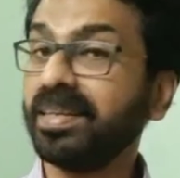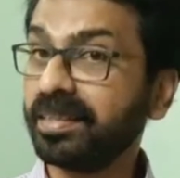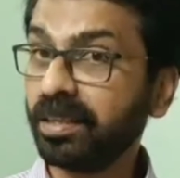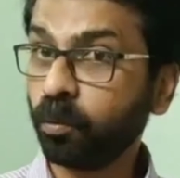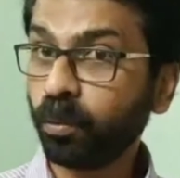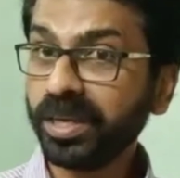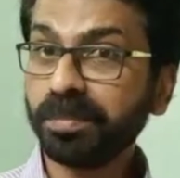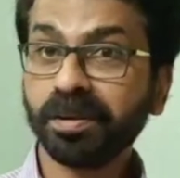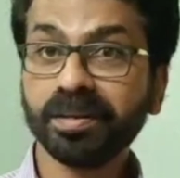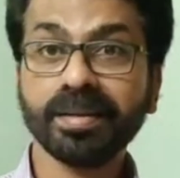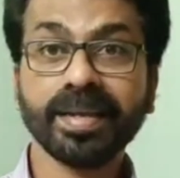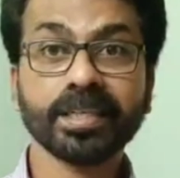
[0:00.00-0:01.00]
the
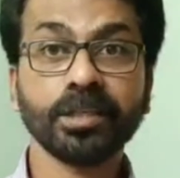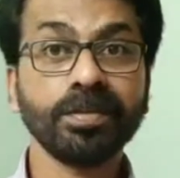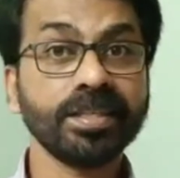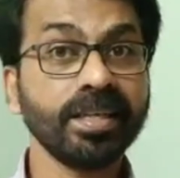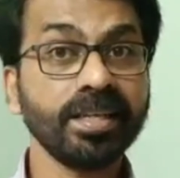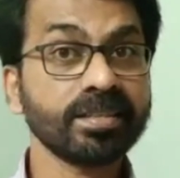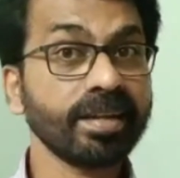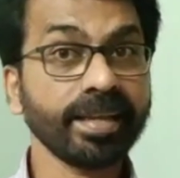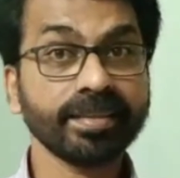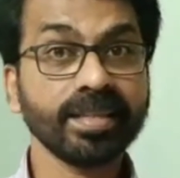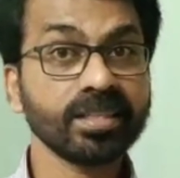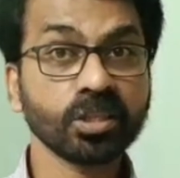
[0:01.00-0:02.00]
vibrant activities
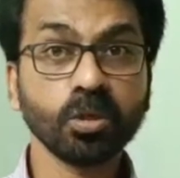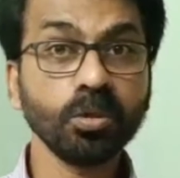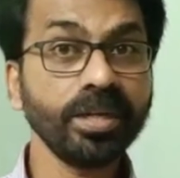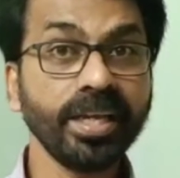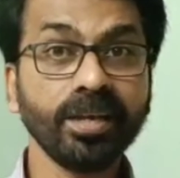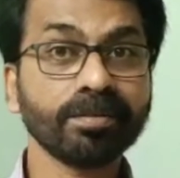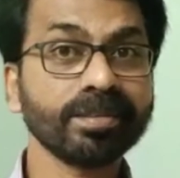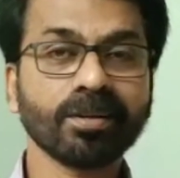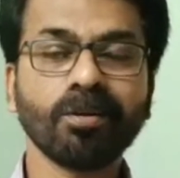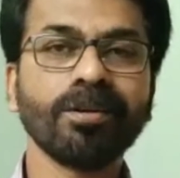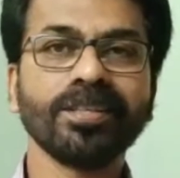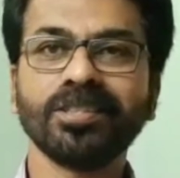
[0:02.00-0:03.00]
like the school day or the
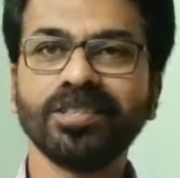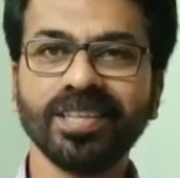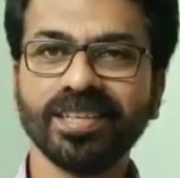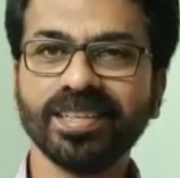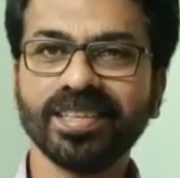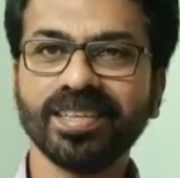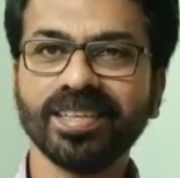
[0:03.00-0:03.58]
college day,